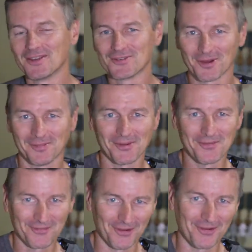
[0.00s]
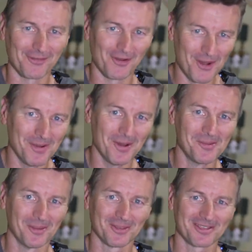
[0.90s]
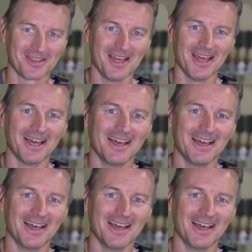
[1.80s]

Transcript: tropical fruit aroma. We'll see.